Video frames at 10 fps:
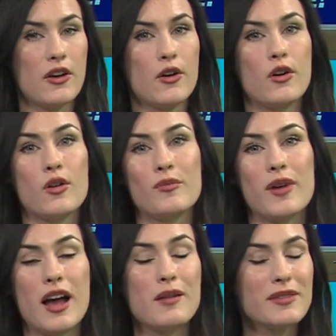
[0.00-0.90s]
home
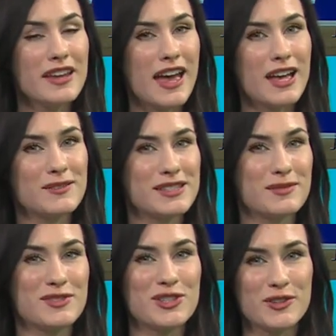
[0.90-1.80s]
probably have
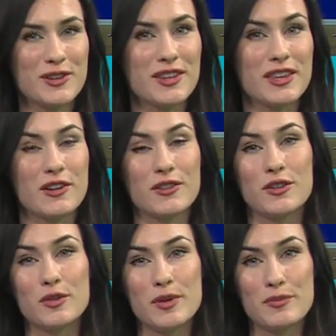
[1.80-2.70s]
some children that are a
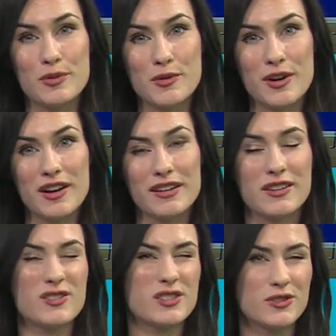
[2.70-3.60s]
little bit bored,
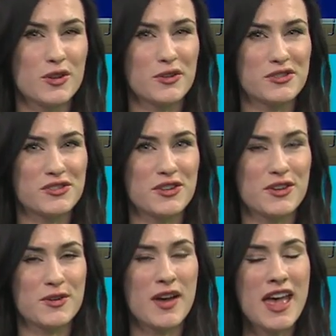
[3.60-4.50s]
those adults
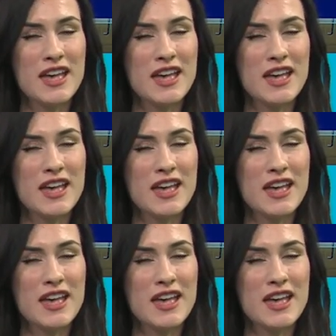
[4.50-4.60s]
too.